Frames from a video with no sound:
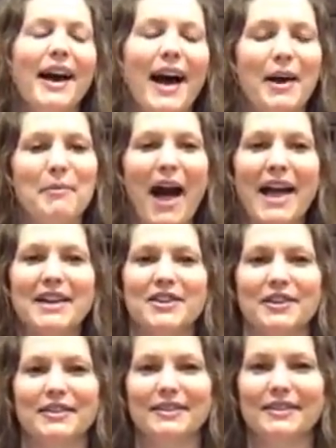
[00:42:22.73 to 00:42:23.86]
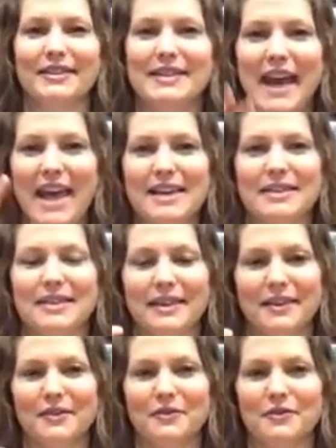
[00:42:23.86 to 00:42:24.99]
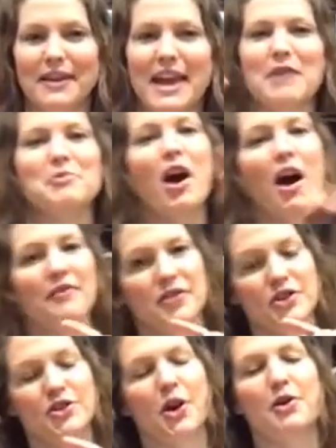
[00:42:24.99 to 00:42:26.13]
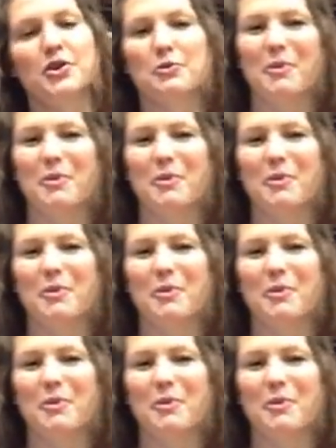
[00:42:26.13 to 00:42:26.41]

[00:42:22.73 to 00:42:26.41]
I could take the camera off and show you,